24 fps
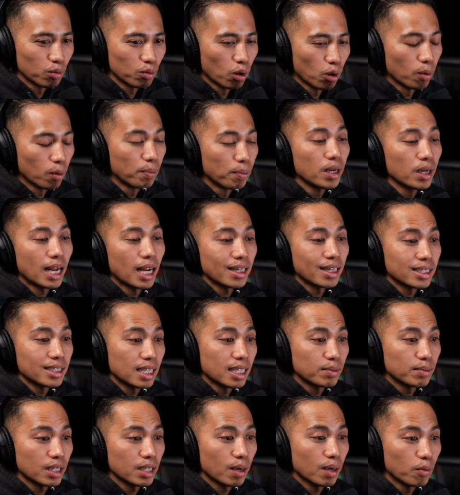but at the
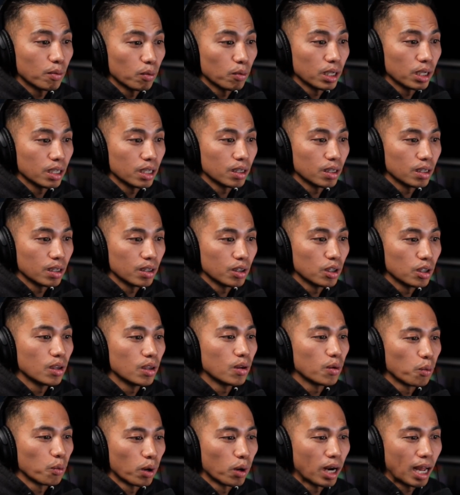same time,
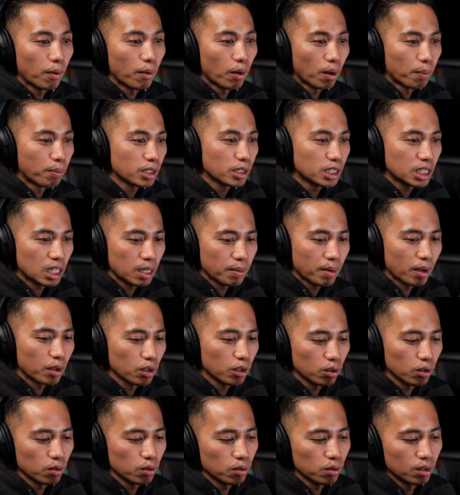what I appreciate about
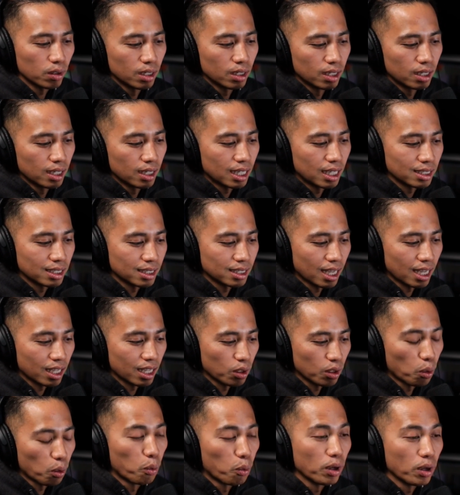you is that
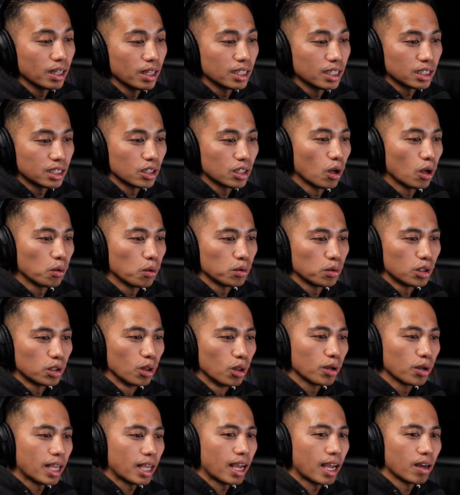you're willing to go
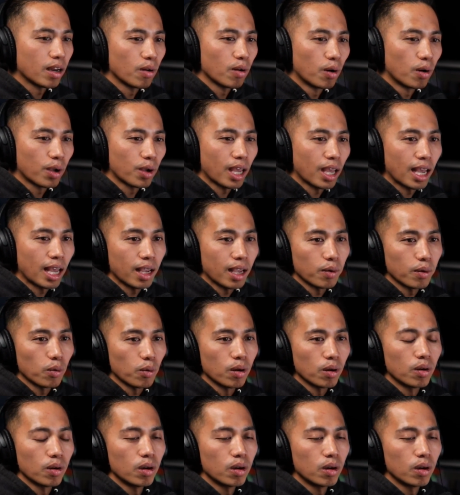look at, okay, hey,